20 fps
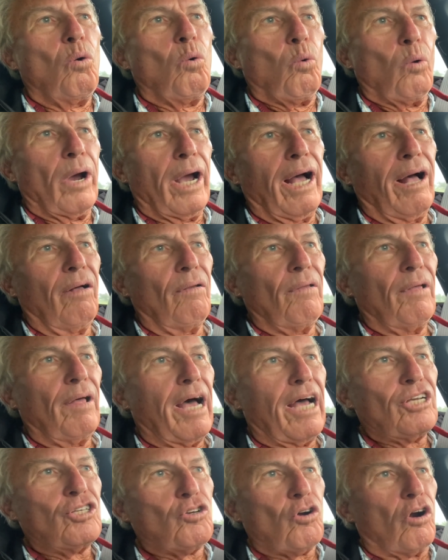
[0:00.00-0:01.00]
Well,
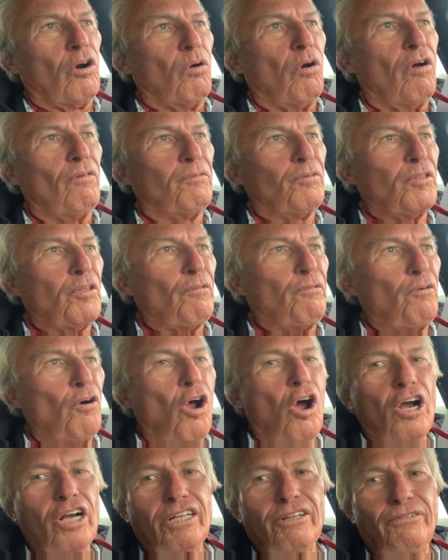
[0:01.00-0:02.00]
I started off with the
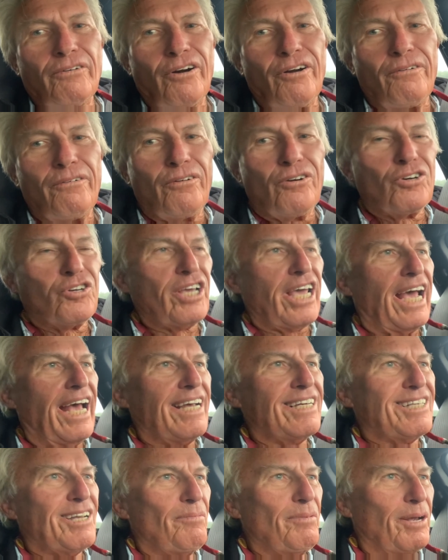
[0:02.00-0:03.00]
frog in the very first
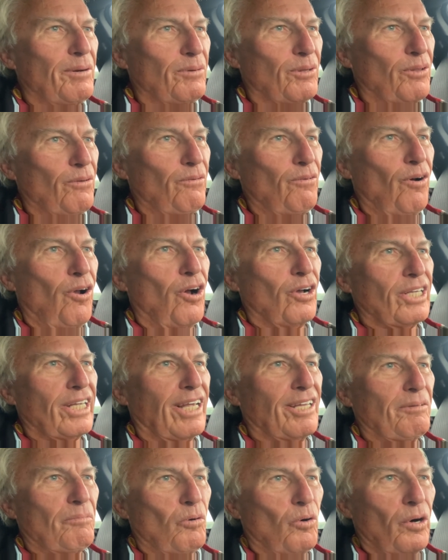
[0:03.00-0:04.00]
cast I made with the frog the
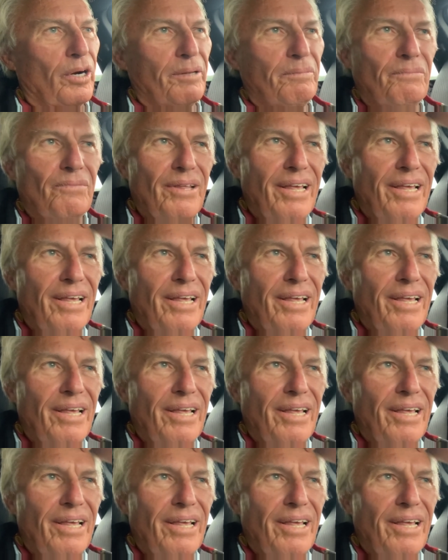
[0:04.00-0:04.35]
other morning.